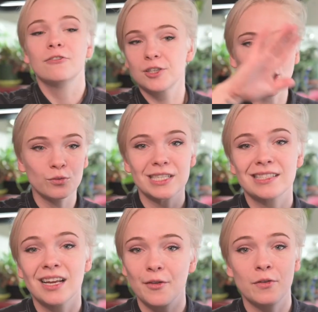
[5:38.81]
For no
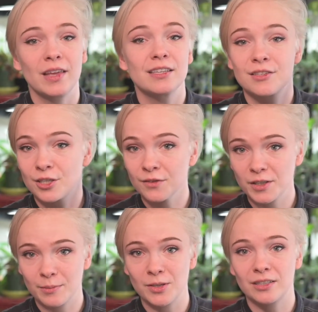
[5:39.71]
reason other than to serve
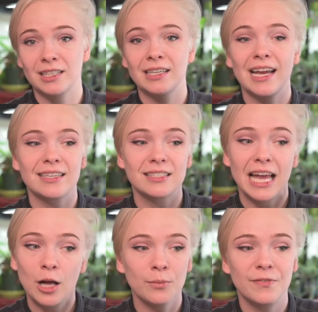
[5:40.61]
the community and to
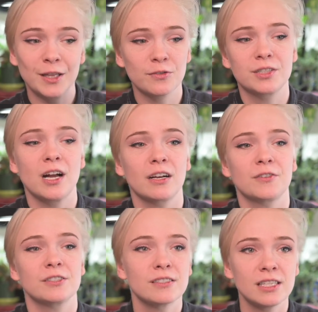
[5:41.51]
help fellow
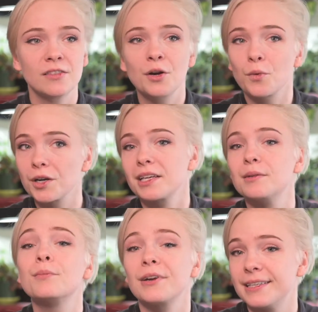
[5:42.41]
photographers see their work
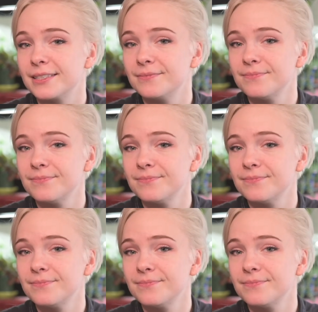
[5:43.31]
in print.